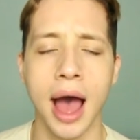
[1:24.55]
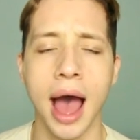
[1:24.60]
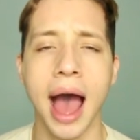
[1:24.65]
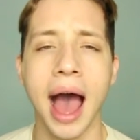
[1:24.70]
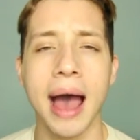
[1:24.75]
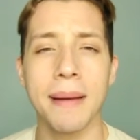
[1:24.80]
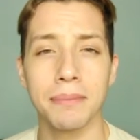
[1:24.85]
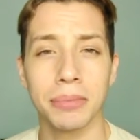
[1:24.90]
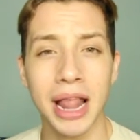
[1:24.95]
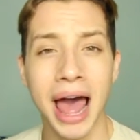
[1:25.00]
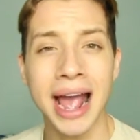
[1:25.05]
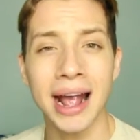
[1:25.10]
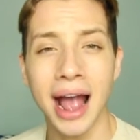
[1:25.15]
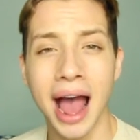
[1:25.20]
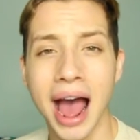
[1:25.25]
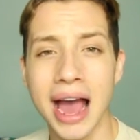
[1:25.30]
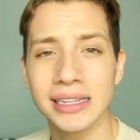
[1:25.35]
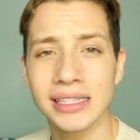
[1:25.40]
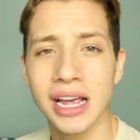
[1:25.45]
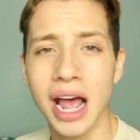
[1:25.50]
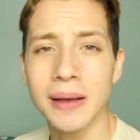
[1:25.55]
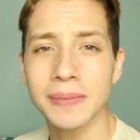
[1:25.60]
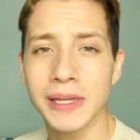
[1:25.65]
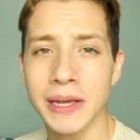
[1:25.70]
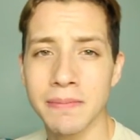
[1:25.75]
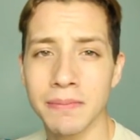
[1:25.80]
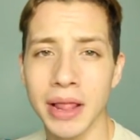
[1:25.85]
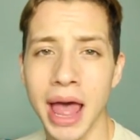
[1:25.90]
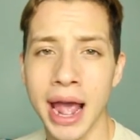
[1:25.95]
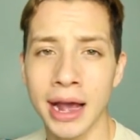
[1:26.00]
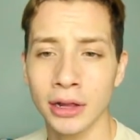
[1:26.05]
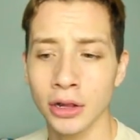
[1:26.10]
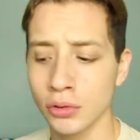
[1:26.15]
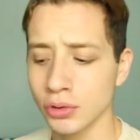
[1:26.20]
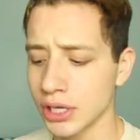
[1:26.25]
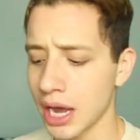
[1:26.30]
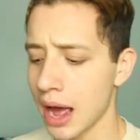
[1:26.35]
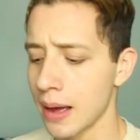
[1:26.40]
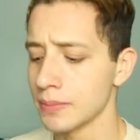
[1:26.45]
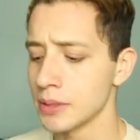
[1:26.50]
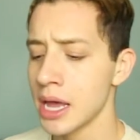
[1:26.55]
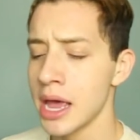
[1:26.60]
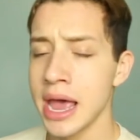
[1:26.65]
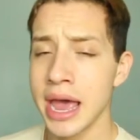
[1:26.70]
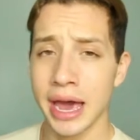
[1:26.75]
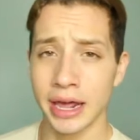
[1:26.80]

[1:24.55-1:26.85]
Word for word: hot, black high tops and black low tops.